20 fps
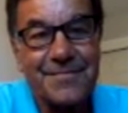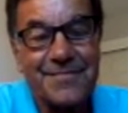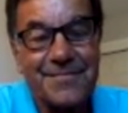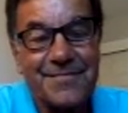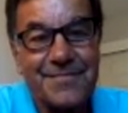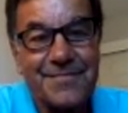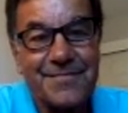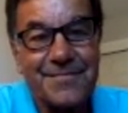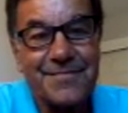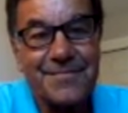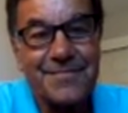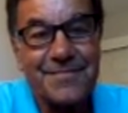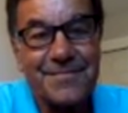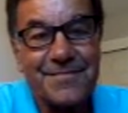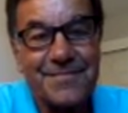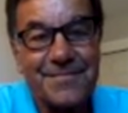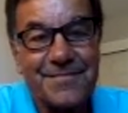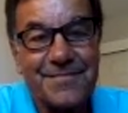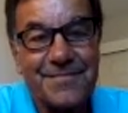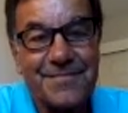
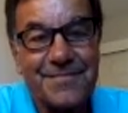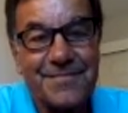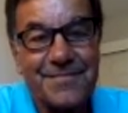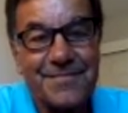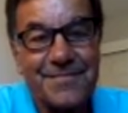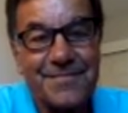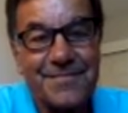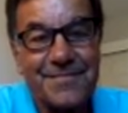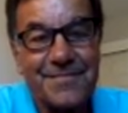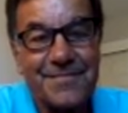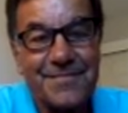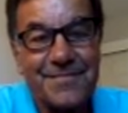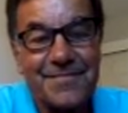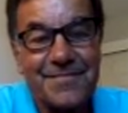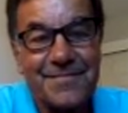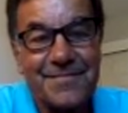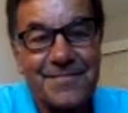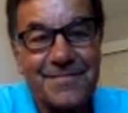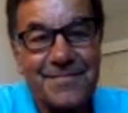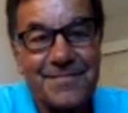
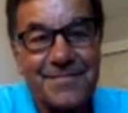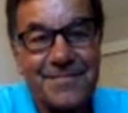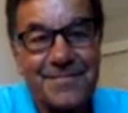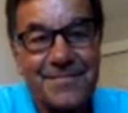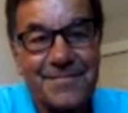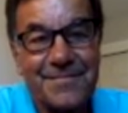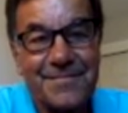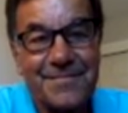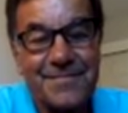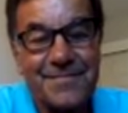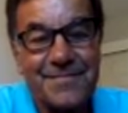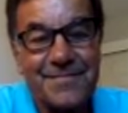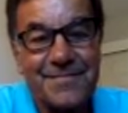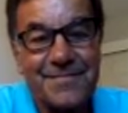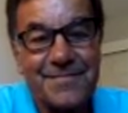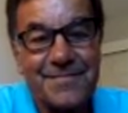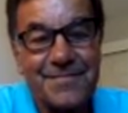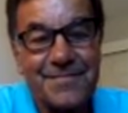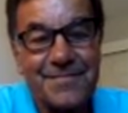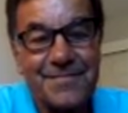
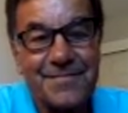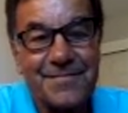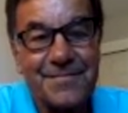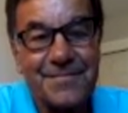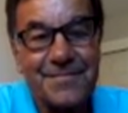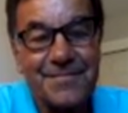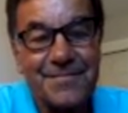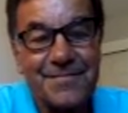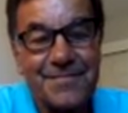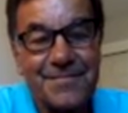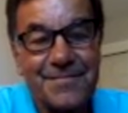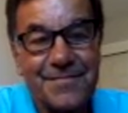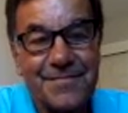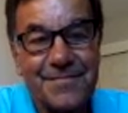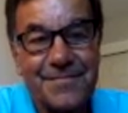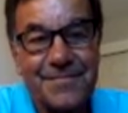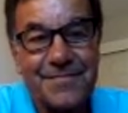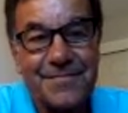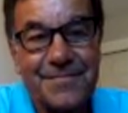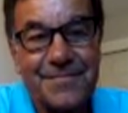
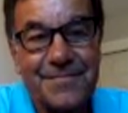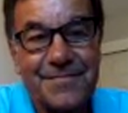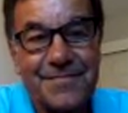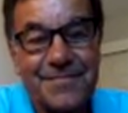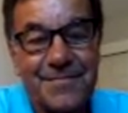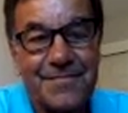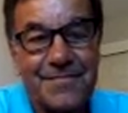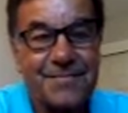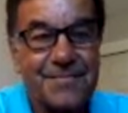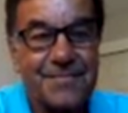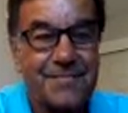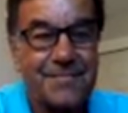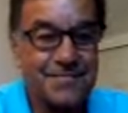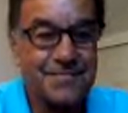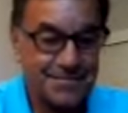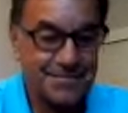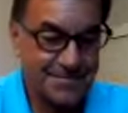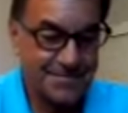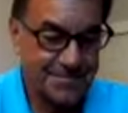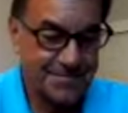
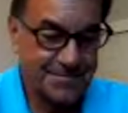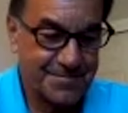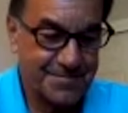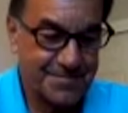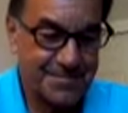(silent)